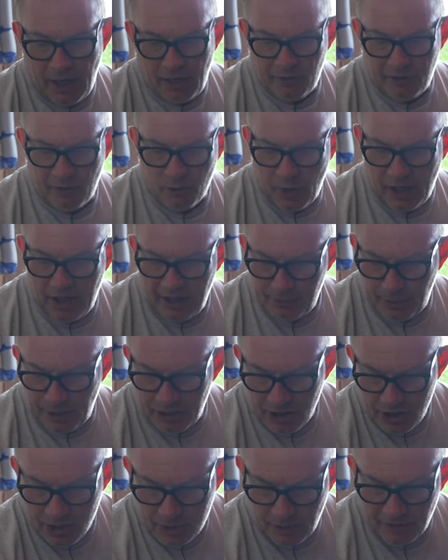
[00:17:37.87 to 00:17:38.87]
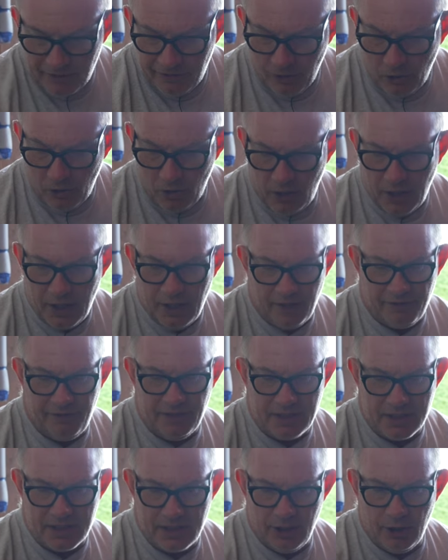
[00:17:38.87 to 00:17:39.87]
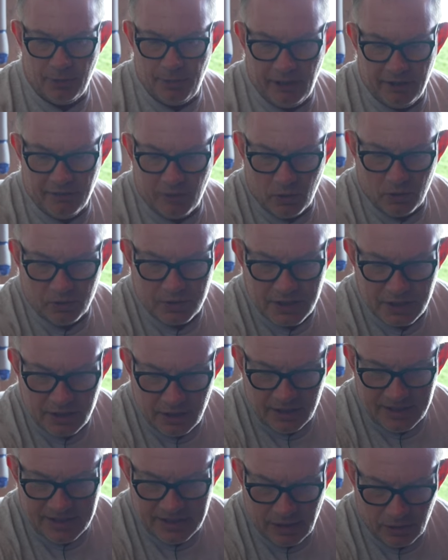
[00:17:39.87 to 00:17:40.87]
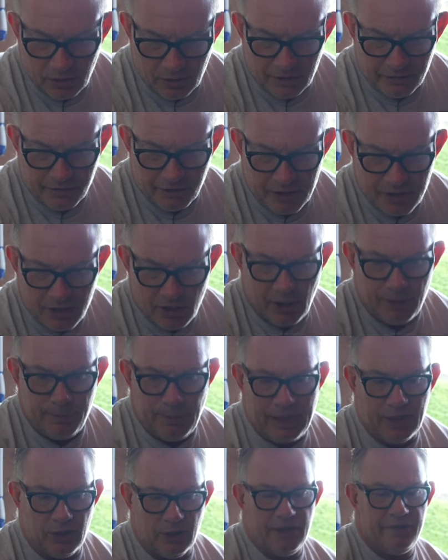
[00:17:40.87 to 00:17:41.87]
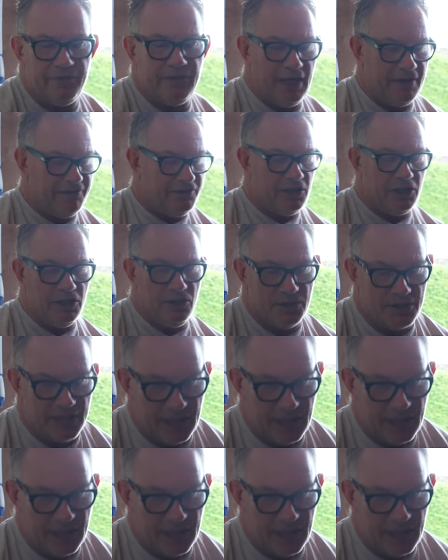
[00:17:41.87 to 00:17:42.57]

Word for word: And from where they've been used before, I think there's a little bit of oil st still on the thread, so I may not even have to use